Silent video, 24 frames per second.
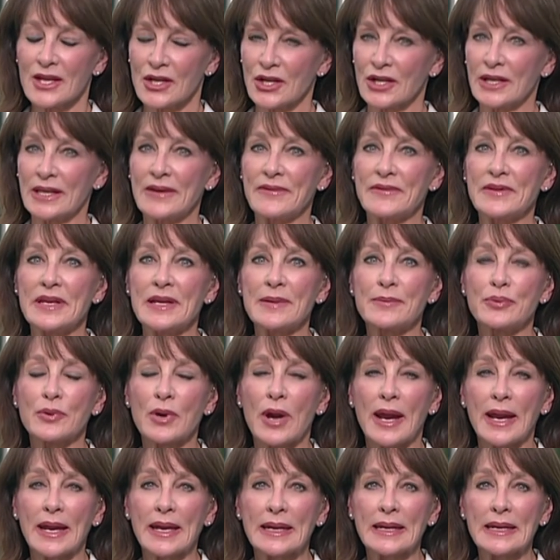Good evening,
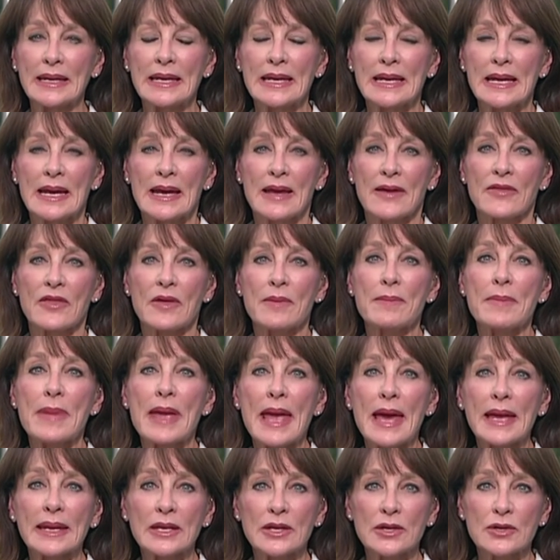Brian. The
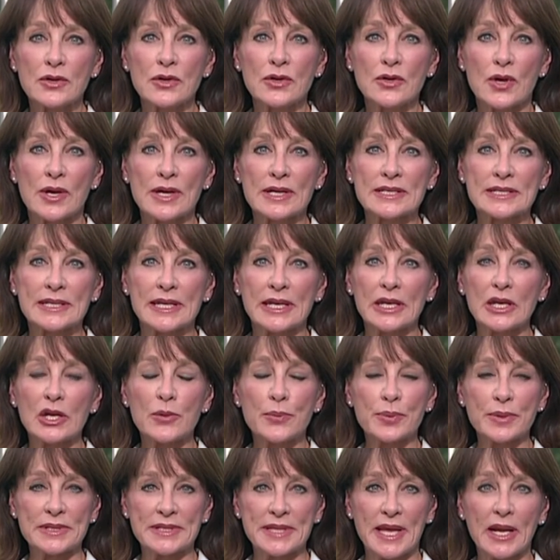man in New York City
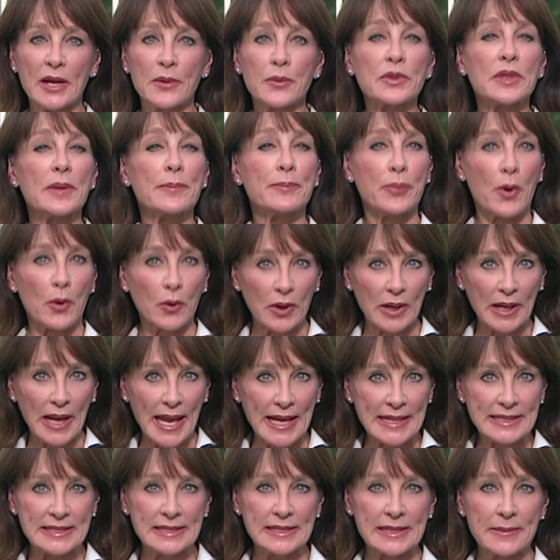who presented with Ebola
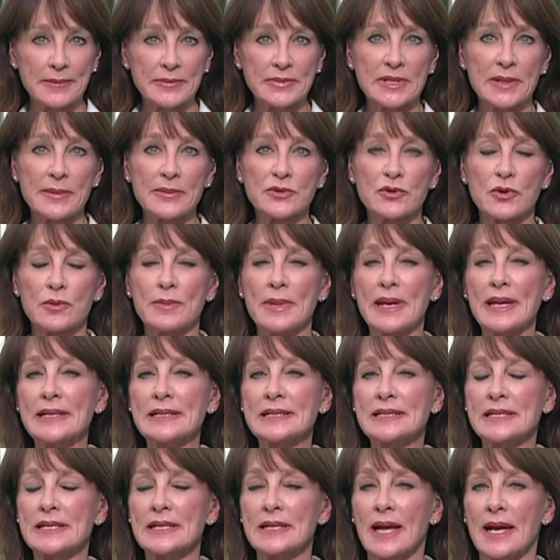like symptoms
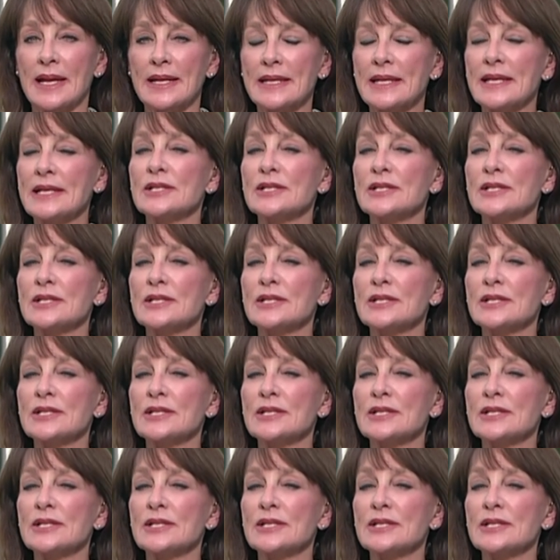remains tonight